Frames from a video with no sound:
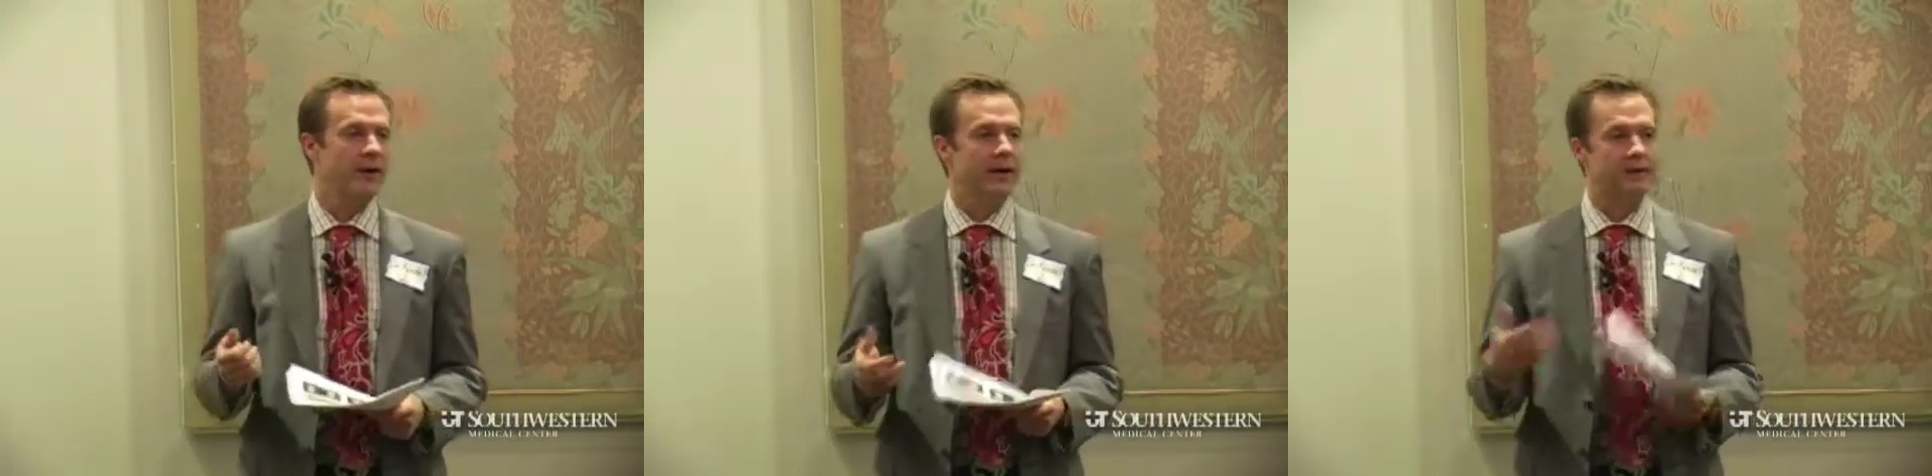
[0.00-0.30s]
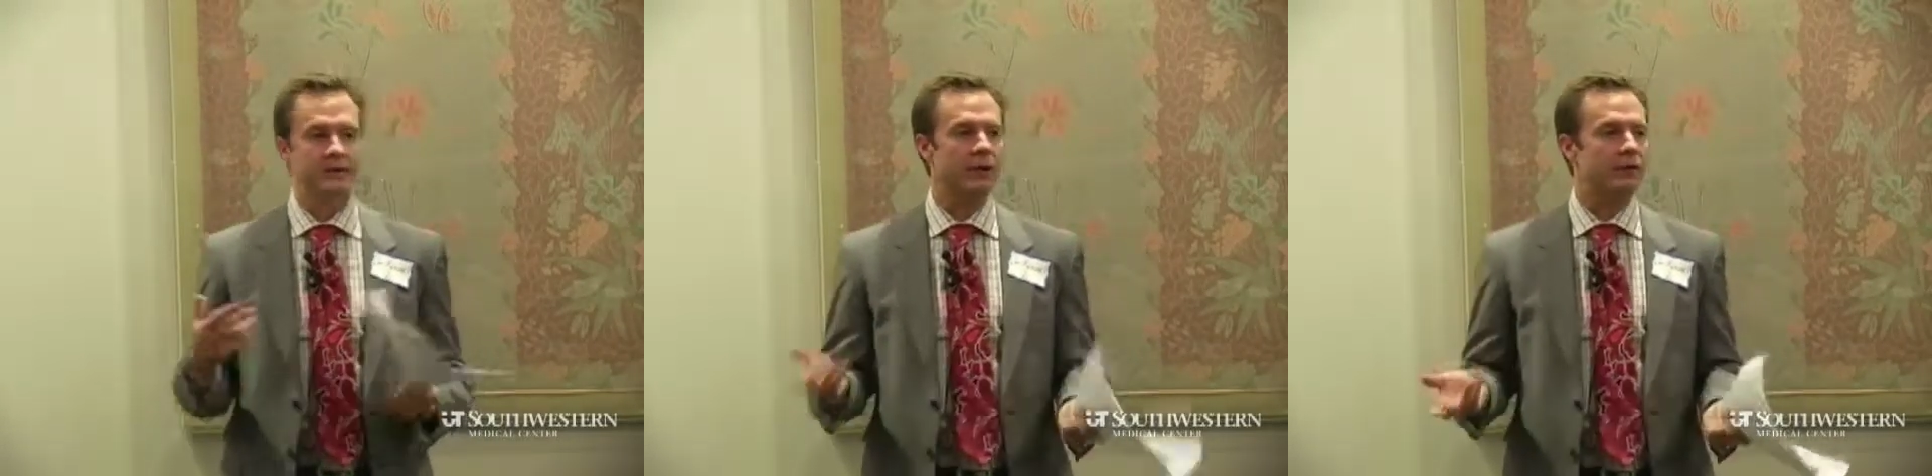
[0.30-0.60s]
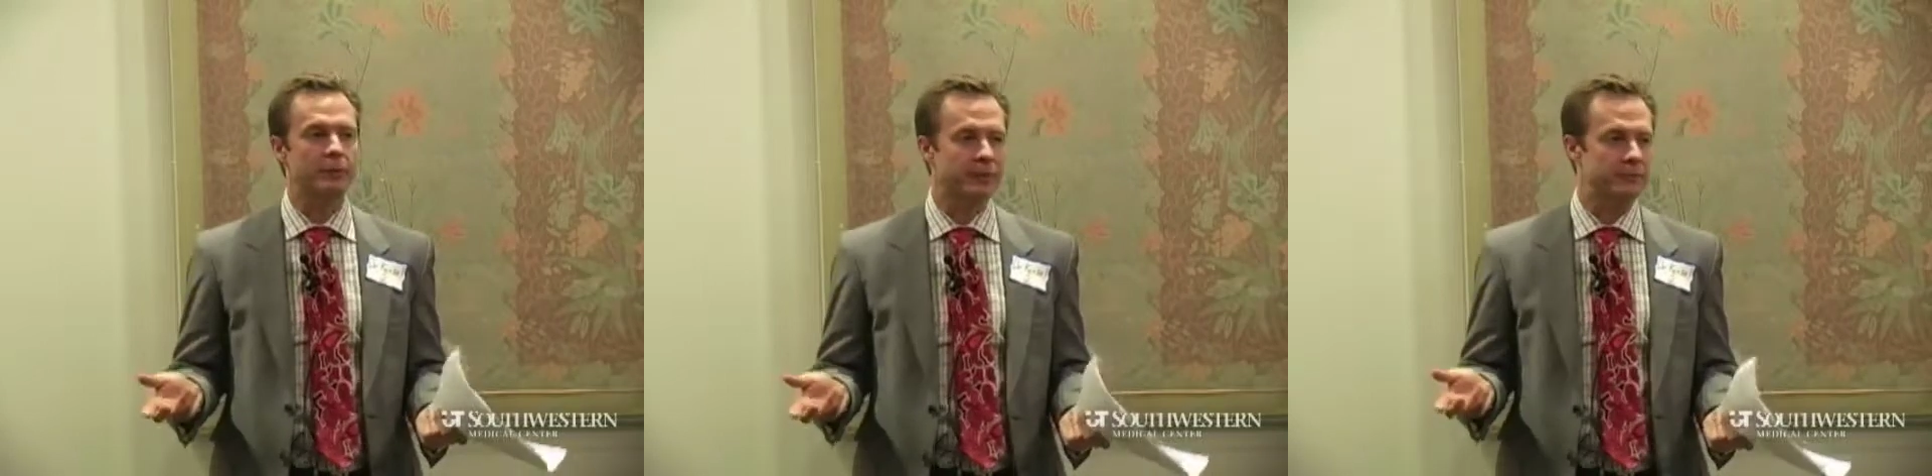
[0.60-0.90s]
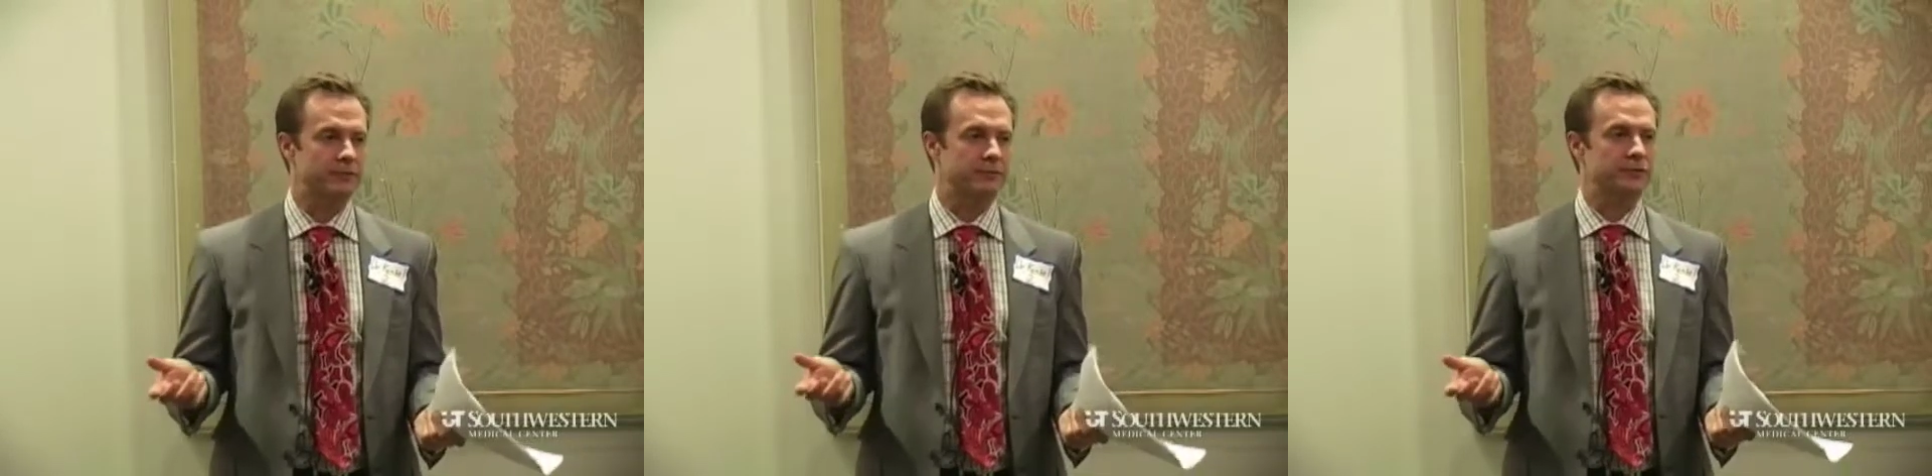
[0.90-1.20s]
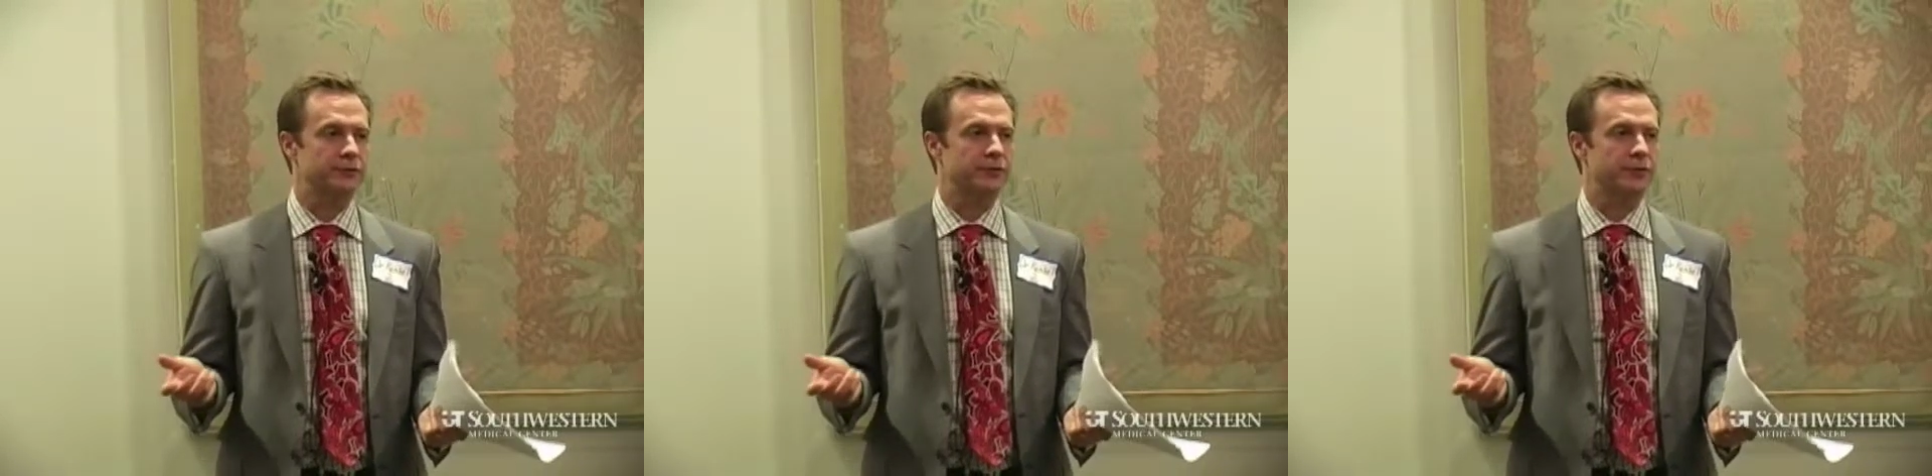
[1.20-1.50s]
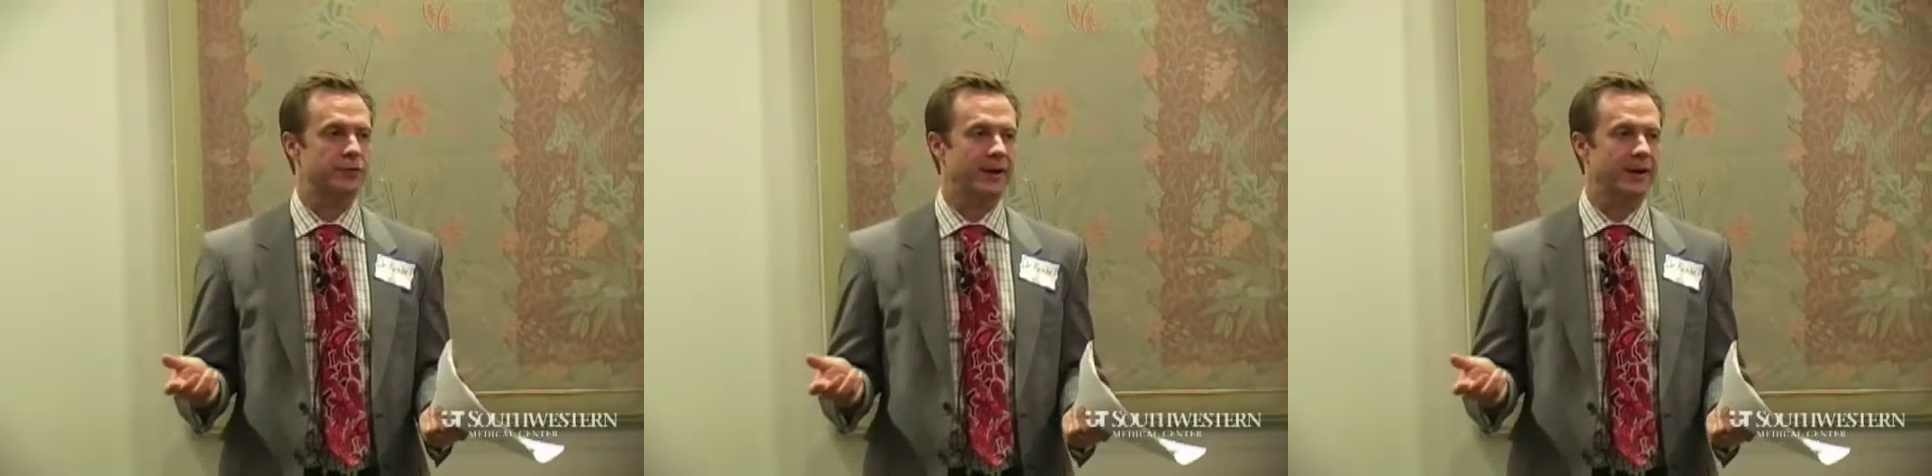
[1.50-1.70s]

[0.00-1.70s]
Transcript: it's not a replacement for surgery,